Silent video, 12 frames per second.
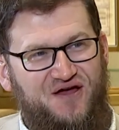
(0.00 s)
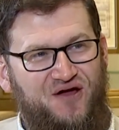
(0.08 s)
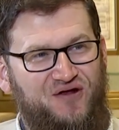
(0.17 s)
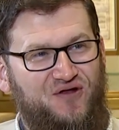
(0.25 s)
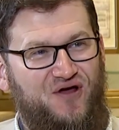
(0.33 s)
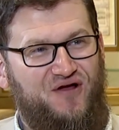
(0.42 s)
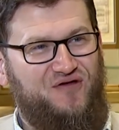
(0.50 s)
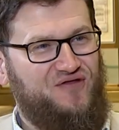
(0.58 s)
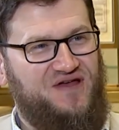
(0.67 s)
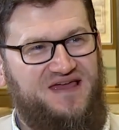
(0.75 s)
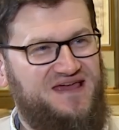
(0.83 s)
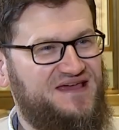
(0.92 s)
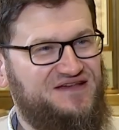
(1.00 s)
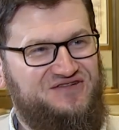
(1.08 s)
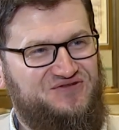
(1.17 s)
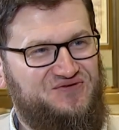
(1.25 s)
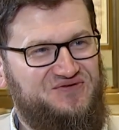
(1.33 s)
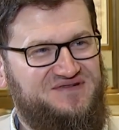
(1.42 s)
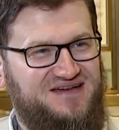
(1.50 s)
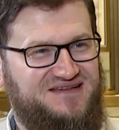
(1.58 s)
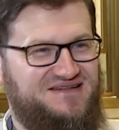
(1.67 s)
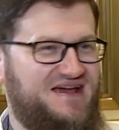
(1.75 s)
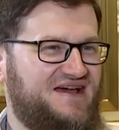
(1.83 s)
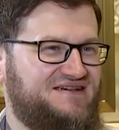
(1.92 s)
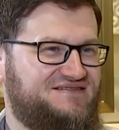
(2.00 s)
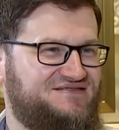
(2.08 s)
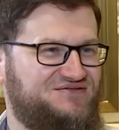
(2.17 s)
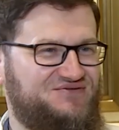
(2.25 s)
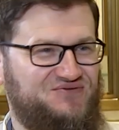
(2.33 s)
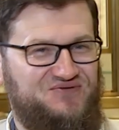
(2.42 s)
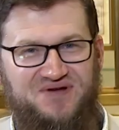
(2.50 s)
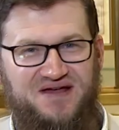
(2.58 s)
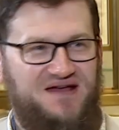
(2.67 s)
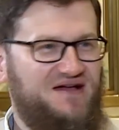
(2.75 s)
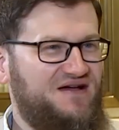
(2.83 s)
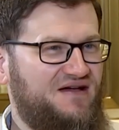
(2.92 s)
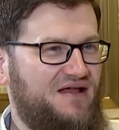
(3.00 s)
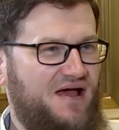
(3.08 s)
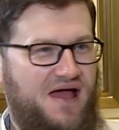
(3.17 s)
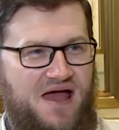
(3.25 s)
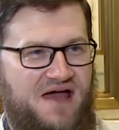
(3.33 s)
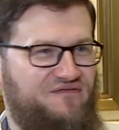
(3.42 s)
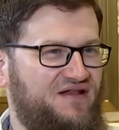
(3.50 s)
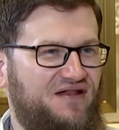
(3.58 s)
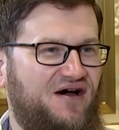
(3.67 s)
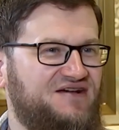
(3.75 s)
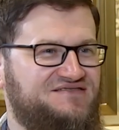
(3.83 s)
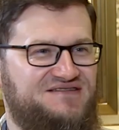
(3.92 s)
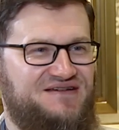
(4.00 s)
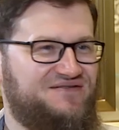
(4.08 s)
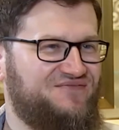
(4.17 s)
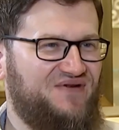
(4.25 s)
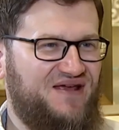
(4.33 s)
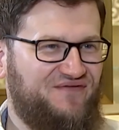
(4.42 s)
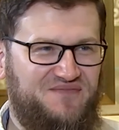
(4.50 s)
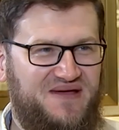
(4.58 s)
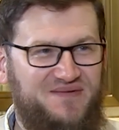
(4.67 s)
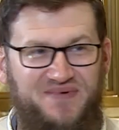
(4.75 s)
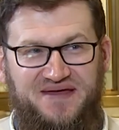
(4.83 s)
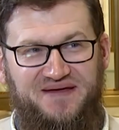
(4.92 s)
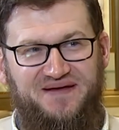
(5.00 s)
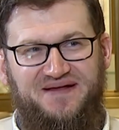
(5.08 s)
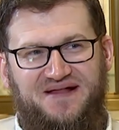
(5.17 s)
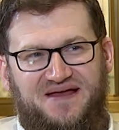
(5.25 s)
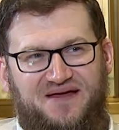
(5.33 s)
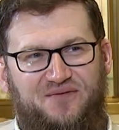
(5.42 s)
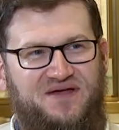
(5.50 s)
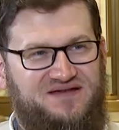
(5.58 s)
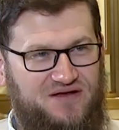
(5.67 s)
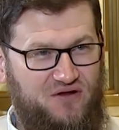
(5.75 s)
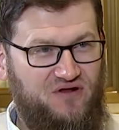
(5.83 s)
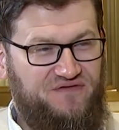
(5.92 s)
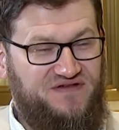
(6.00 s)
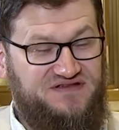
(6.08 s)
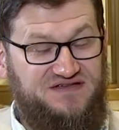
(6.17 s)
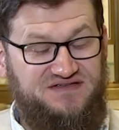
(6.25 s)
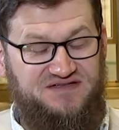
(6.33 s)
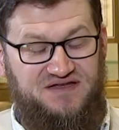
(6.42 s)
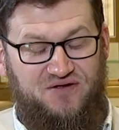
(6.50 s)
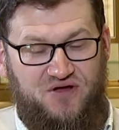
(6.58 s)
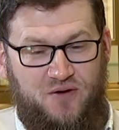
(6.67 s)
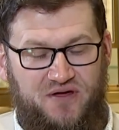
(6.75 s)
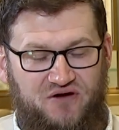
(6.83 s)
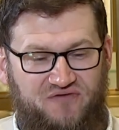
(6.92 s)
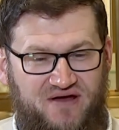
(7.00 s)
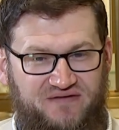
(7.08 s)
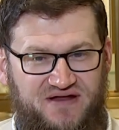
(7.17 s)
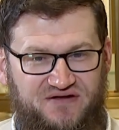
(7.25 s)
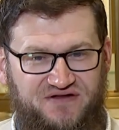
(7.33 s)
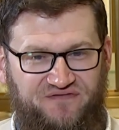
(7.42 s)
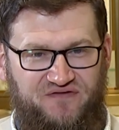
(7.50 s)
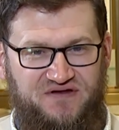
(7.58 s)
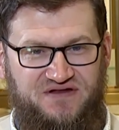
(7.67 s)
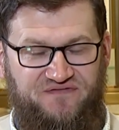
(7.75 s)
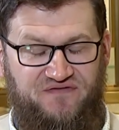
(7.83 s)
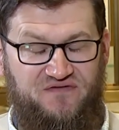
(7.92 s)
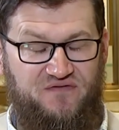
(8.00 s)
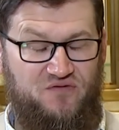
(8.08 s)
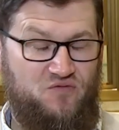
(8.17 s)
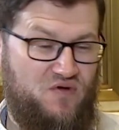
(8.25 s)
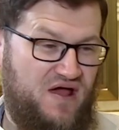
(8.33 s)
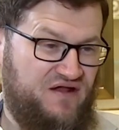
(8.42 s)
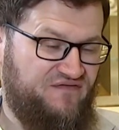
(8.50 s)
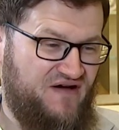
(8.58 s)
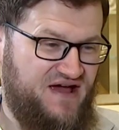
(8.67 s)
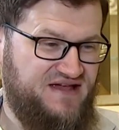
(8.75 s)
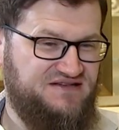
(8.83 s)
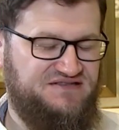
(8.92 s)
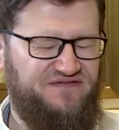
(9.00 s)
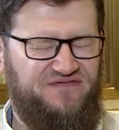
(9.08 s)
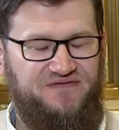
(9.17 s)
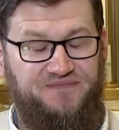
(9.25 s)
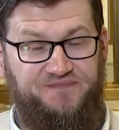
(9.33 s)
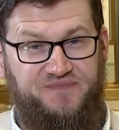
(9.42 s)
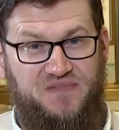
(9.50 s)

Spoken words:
unlock the keys to success, to everlasting, whatever it may be. A lot of this is, going around now, different advice, different